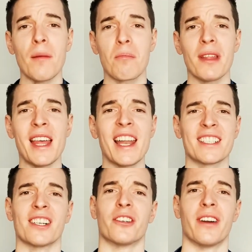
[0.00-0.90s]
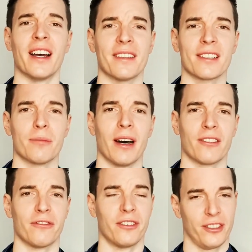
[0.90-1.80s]
But that is all right. That's about
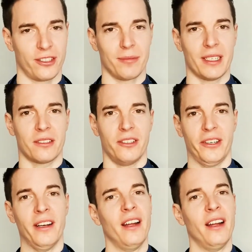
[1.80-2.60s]
the first semester.